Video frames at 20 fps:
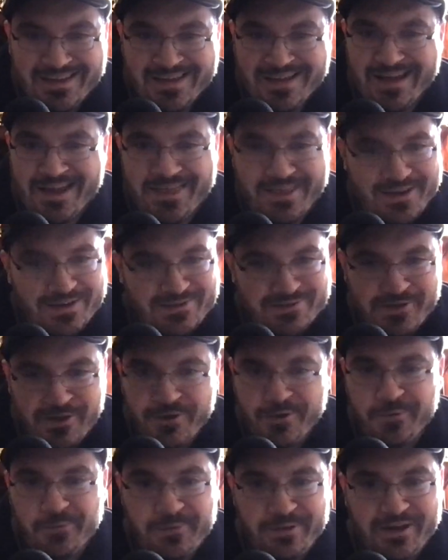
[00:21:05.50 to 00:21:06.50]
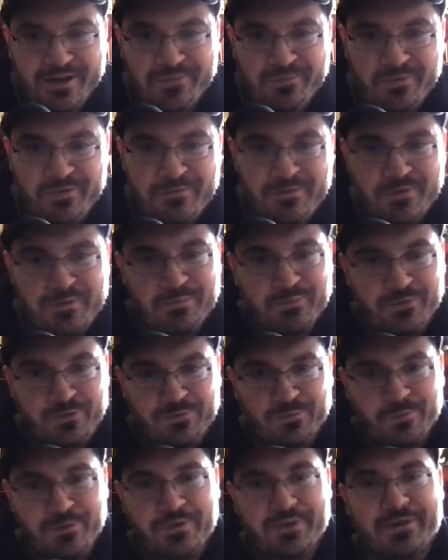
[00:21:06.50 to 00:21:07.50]
I think, is an underrated movie with
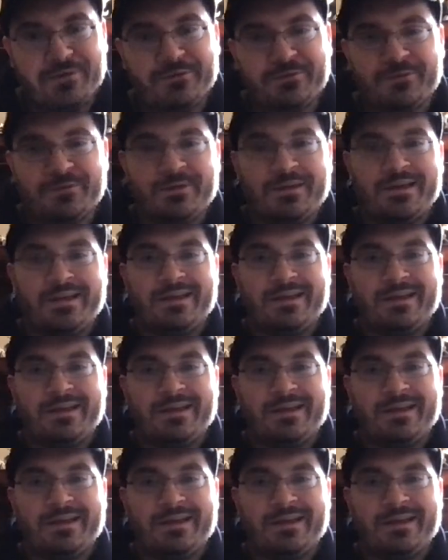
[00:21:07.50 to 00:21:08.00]
Bruce Willis.